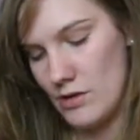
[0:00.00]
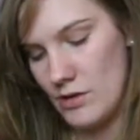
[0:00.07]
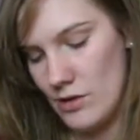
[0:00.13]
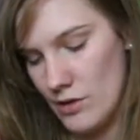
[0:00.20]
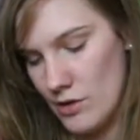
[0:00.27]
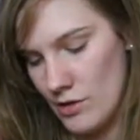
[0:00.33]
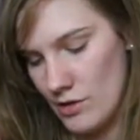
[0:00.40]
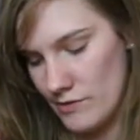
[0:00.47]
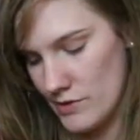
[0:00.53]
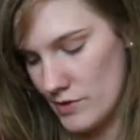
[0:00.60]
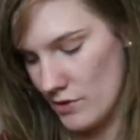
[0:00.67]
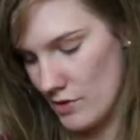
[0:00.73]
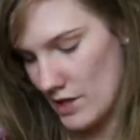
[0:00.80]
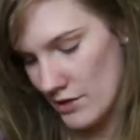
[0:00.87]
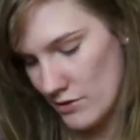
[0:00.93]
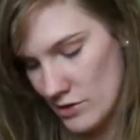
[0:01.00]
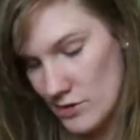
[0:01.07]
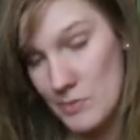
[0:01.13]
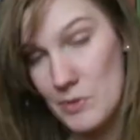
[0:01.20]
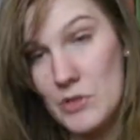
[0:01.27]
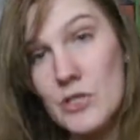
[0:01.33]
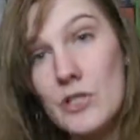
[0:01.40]
the curves go how they're
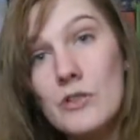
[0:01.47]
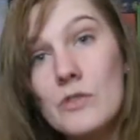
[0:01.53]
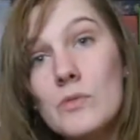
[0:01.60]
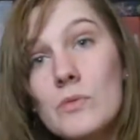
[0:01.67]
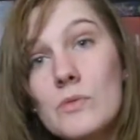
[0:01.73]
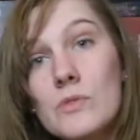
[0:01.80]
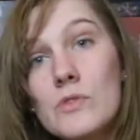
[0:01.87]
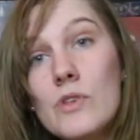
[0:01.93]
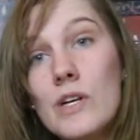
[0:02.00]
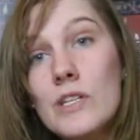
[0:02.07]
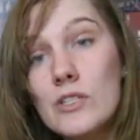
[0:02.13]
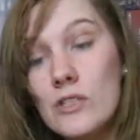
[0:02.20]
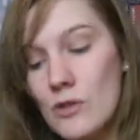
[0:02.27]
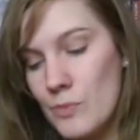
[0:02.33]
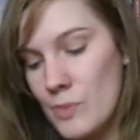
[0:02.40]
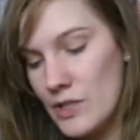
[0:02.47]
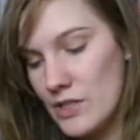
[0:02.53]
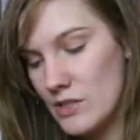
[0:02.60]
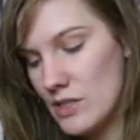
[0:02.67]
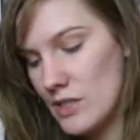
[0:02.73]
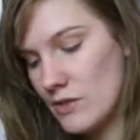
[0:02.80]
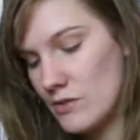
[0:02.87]
supposed to go. So I should open
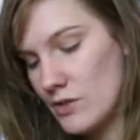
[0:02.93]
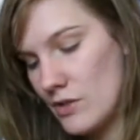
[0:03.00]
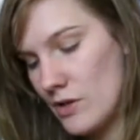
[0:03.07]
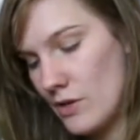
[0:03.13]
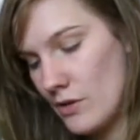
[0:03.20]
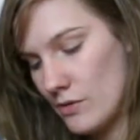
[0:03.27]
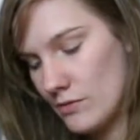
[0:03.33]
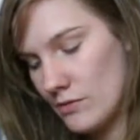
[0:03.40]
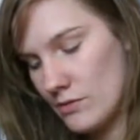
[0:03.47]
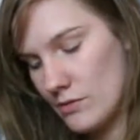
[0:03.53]
this up. So